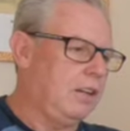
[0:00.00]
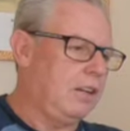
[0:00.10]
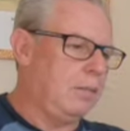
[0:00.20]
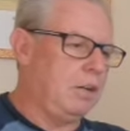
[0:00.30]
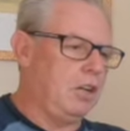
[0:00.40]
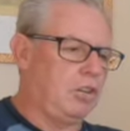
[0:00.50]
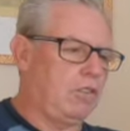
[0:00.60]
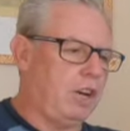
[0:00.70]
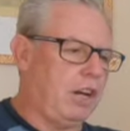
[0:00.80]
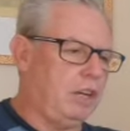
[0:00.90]
I mean, it looks
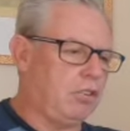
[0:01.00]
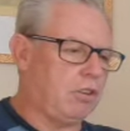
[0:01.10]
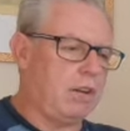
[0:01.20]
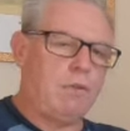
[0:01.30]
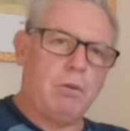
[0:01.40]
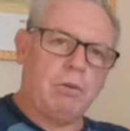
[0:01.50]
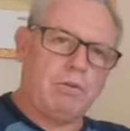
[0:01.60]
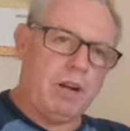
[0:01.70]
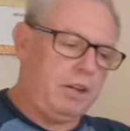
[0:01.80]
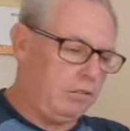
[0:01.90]
fairly straightforward,
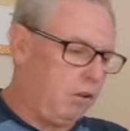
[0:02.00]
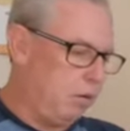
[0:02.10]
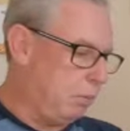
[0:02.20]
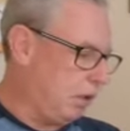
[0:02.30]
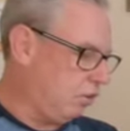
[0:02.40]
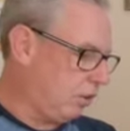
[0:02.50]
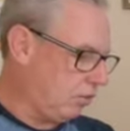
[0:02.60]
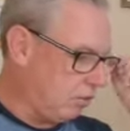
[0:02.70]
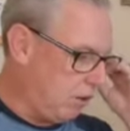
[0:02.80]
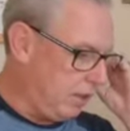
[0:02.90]
fairly robust.
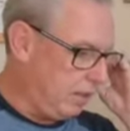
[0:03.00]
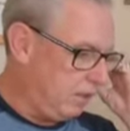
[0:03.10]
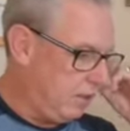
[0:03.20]
That's great.